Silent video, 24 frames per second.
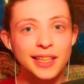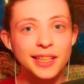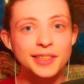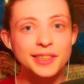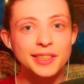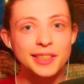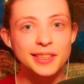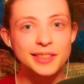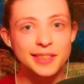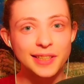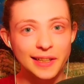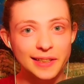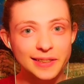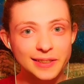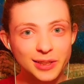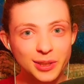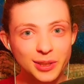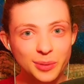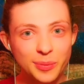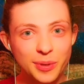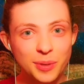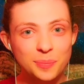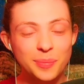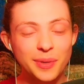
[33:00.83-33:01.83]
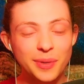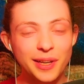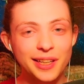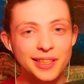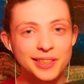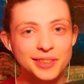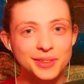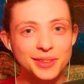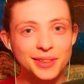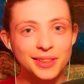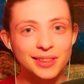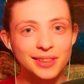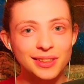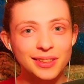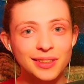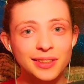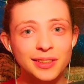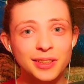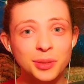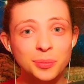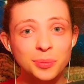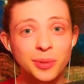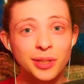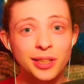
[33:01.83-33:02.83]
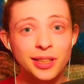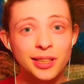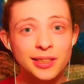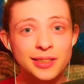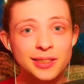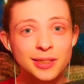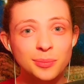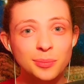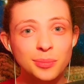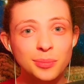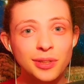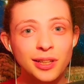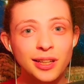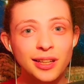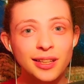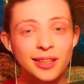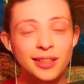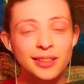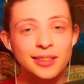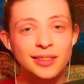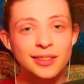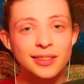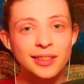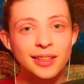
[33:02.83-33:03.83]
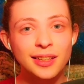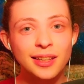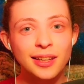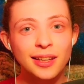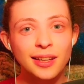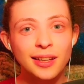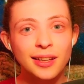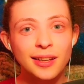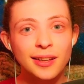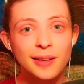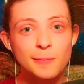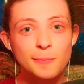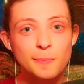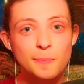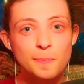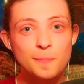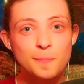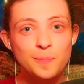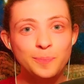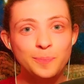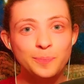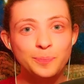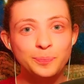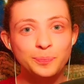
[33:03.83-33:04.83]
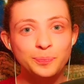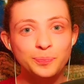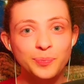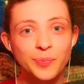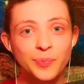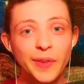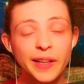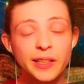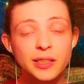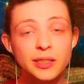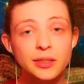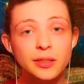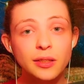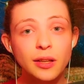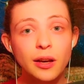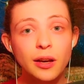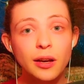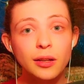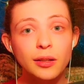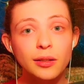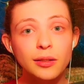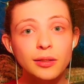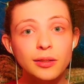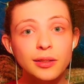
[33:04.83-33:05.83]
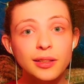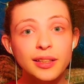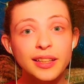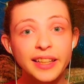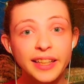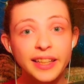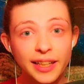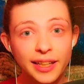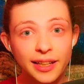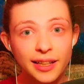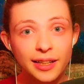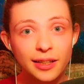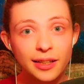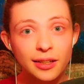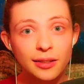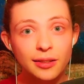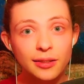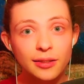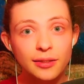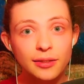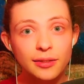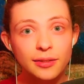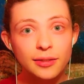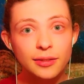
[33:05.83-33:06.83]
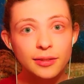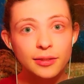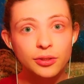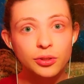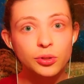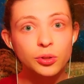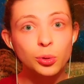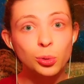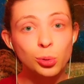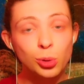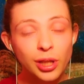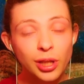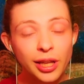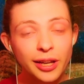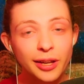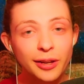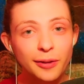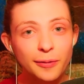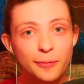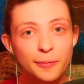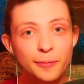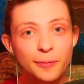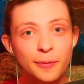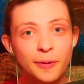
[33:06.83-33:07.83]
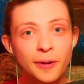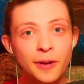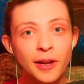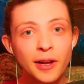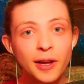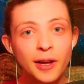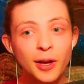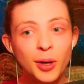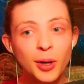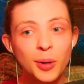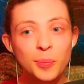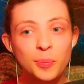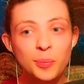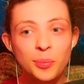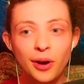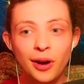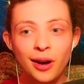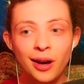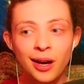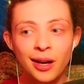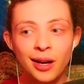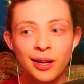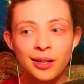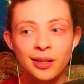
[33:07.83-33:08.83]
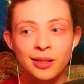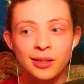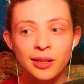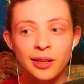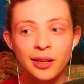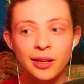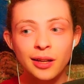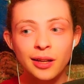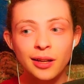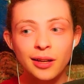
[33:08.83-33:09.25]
teaches us to be patient, to be disciplined. It's not needed to live, but